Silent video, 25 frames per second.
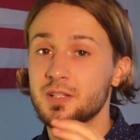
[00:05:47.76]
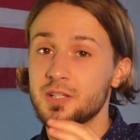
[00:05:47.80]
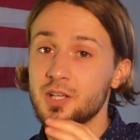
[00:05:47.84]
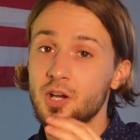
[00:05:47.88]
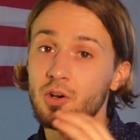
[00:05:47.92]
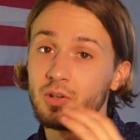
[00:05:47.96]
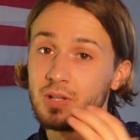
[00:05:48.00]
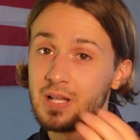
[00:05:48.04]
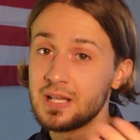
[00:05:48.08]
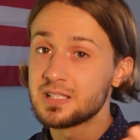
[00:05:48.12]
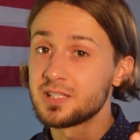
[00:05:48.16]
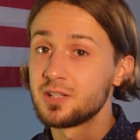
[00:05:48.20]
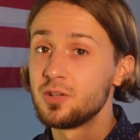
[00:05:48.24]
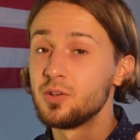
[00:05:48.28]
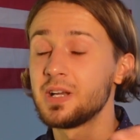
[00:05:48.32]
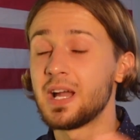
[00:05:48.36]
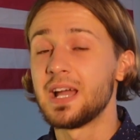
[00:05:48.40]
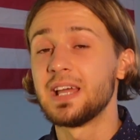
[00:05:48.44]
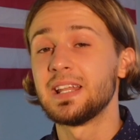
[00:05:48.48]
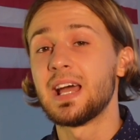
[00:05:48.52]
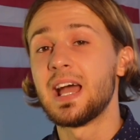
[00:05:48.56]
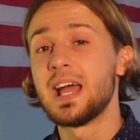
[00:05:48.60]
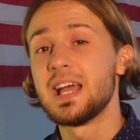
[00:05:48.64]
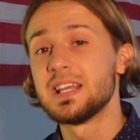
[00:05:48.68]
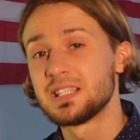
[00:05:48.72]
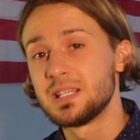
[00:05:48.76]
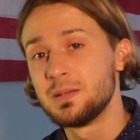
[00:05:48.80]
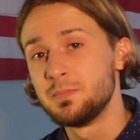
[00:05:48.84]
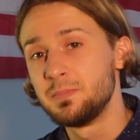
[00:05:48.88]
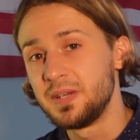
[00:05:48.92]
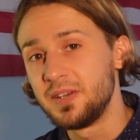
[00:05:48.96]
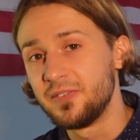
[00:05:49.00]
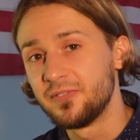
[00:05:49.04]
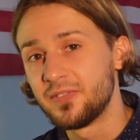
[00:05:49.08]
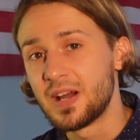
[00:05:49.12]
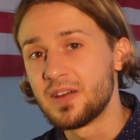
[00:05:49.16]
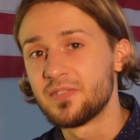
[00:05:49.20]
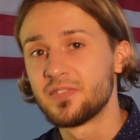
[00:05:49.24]
So let's look at
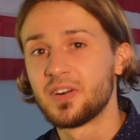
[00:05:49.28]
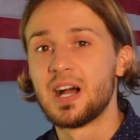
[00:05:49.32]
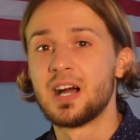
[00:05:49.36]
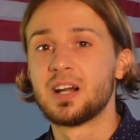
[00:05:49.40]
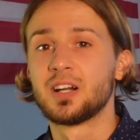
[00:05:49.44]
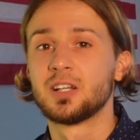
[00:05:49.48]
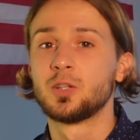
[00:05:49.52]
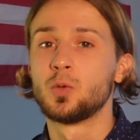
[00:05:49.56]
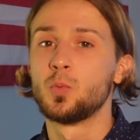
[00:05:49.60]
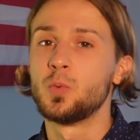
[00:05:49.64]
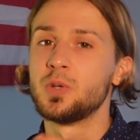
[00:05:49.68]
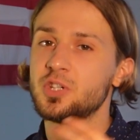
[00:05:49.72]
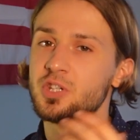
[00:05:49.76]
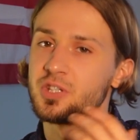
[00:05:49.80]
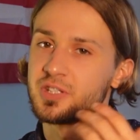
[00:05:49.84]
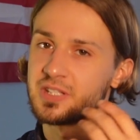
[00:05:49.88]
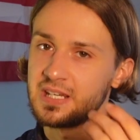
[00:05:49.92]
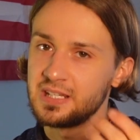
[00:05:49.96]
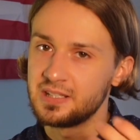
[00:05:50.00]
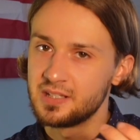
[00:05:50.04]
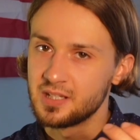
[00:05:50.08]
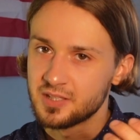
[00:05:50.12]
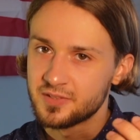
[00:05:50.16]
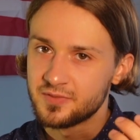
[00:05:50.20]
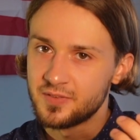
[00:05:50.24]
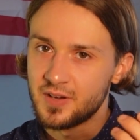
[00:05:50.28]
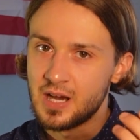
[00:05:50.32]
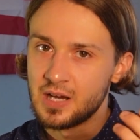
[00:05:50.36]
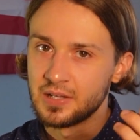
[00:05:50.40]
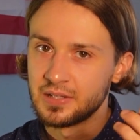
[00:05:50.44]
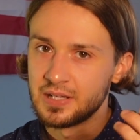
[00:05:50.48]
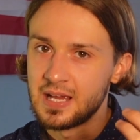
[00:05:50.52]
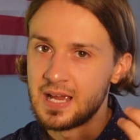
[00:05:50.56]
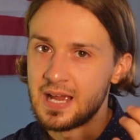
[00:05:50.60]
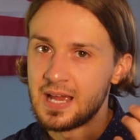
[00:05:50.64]
S&P 500, which is index fund,